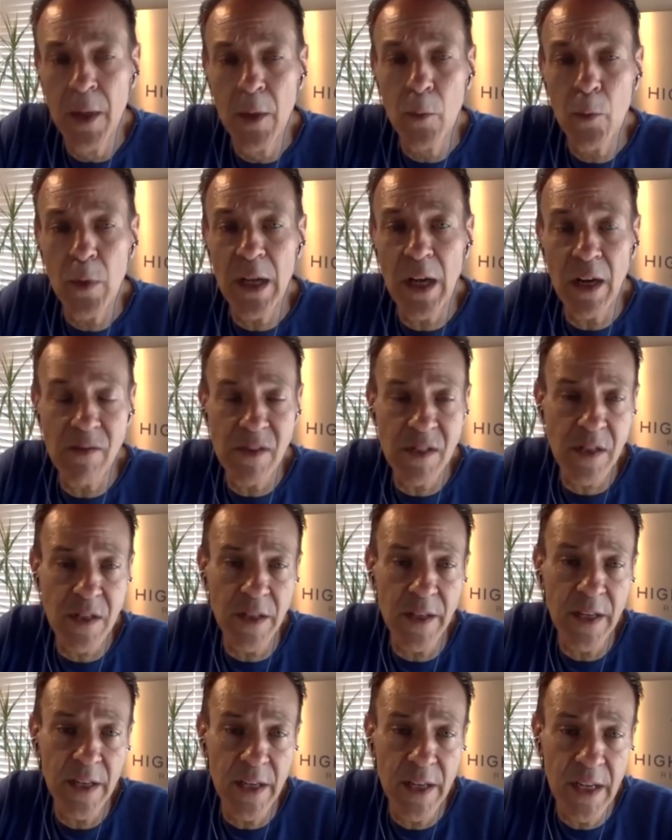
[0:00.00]
We
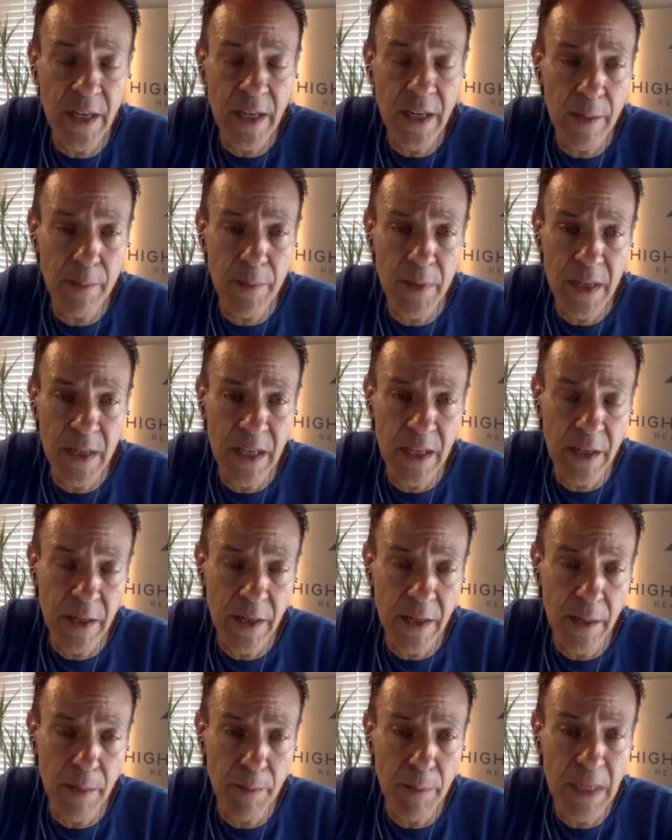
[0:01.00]
obviously needed
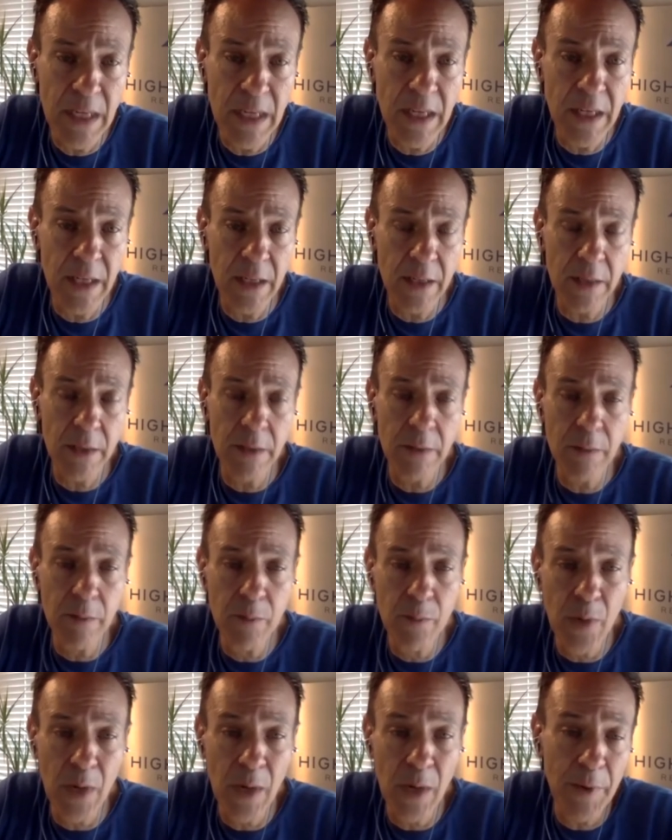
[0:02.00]
an immediate
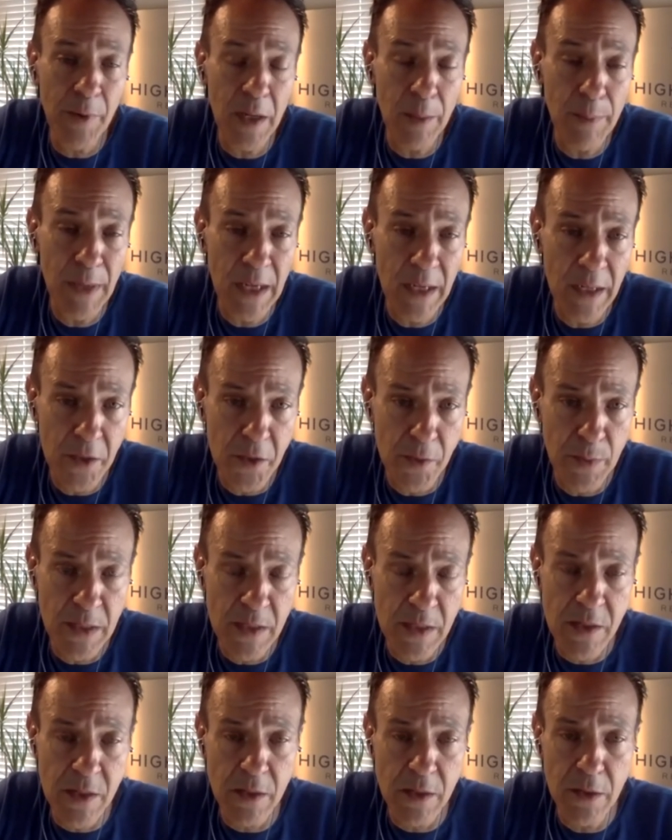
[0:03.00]
property
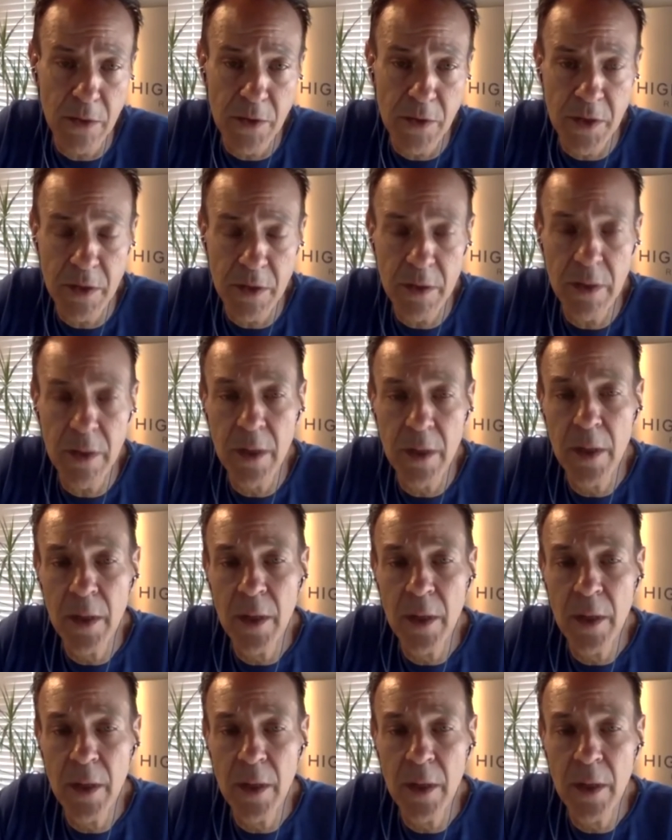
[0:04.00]
management solution.